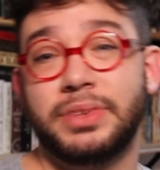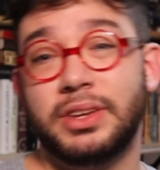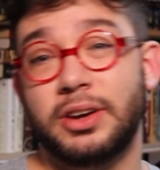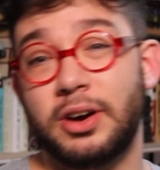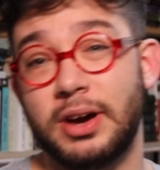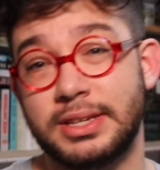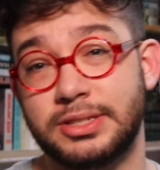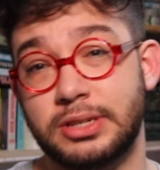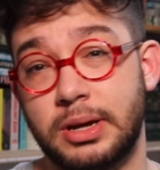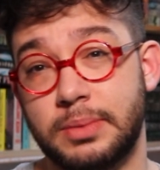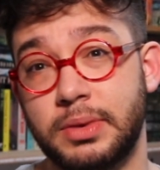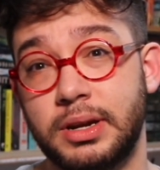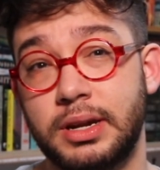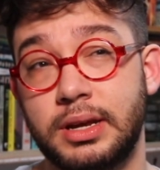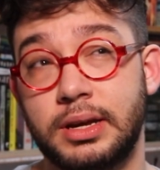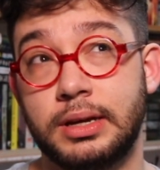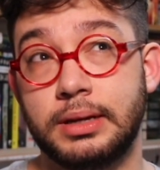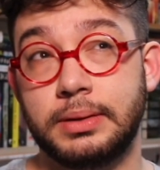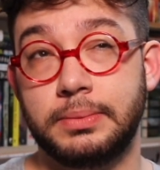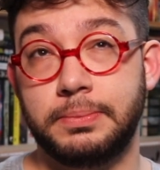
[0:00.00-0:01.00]
Alright, so I'm going
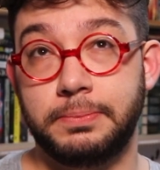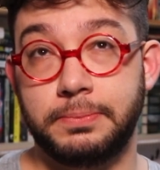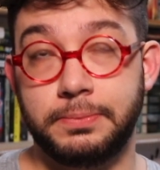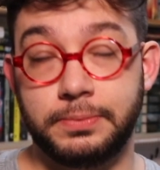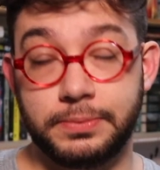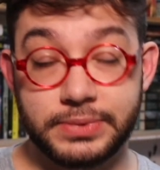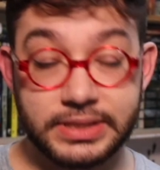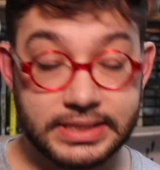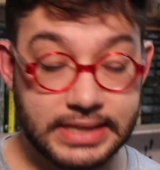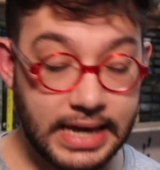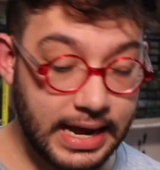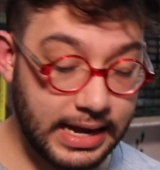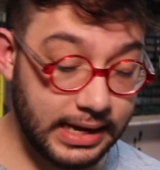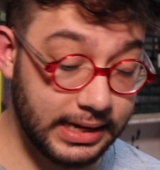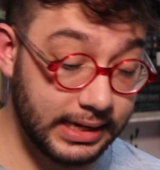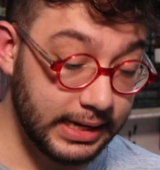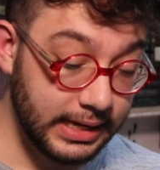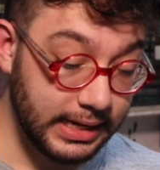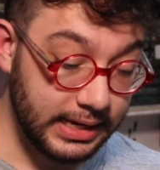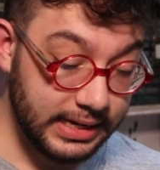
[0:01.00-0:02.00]
to
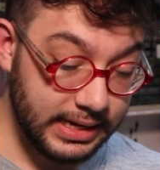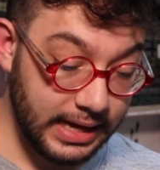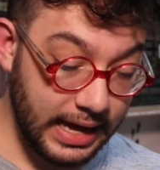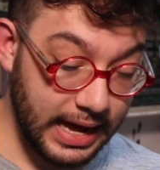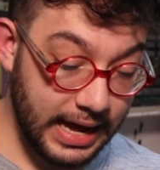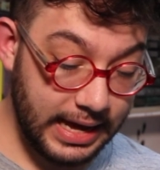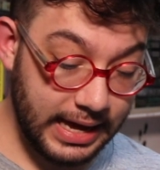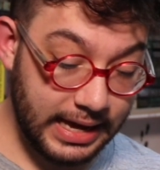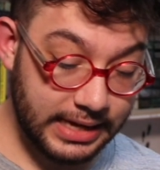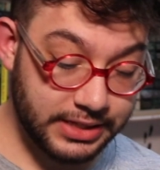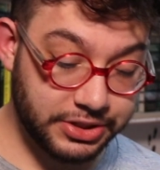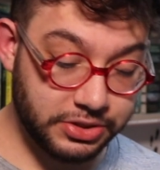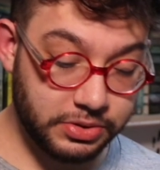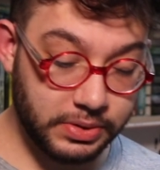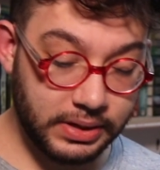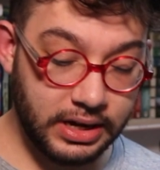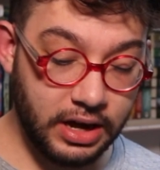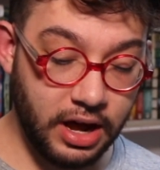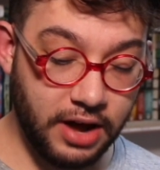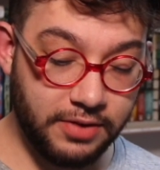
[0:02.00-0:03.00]
say A
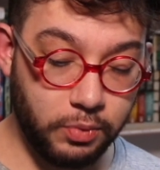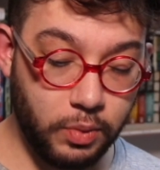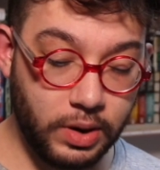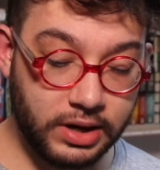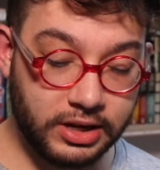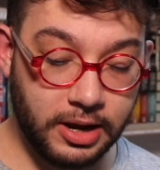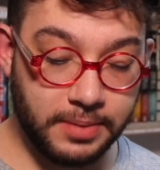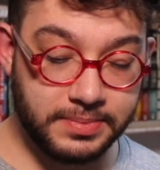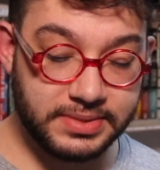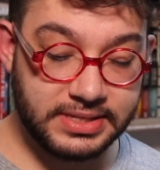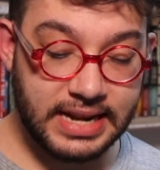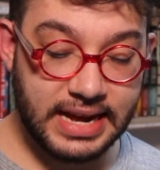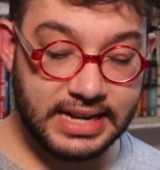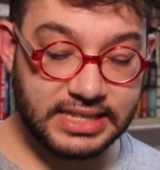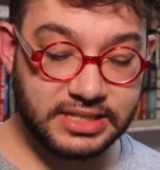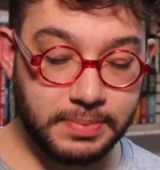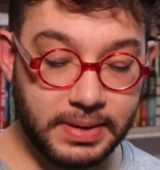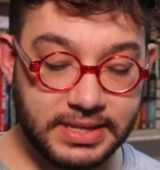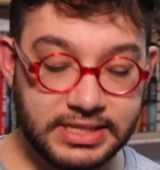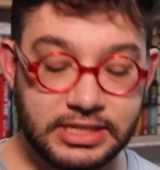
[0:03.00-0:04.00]
History of What Comes
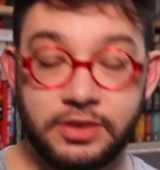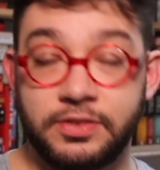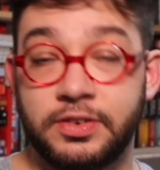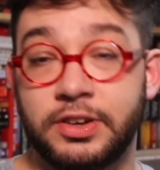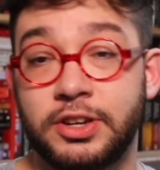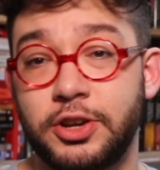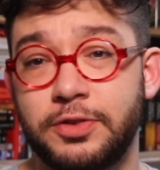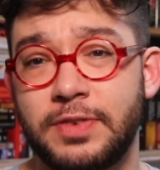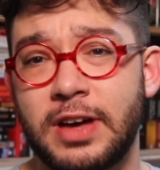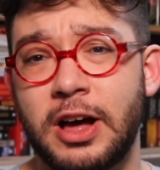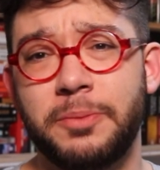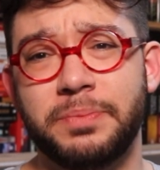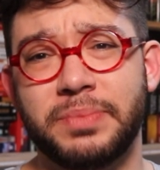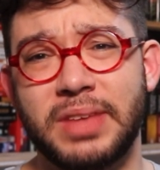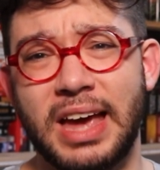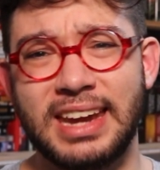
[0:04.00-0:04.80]
Next by Sylvia Neuville.